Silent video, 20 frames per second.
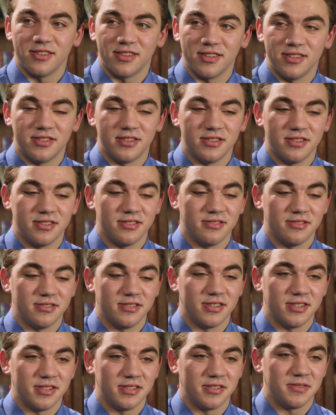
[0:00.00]
Easter
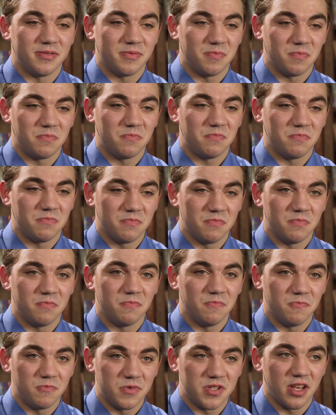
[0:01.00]
Seals has
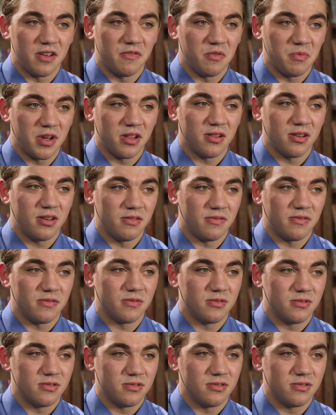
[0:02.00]
saved my life.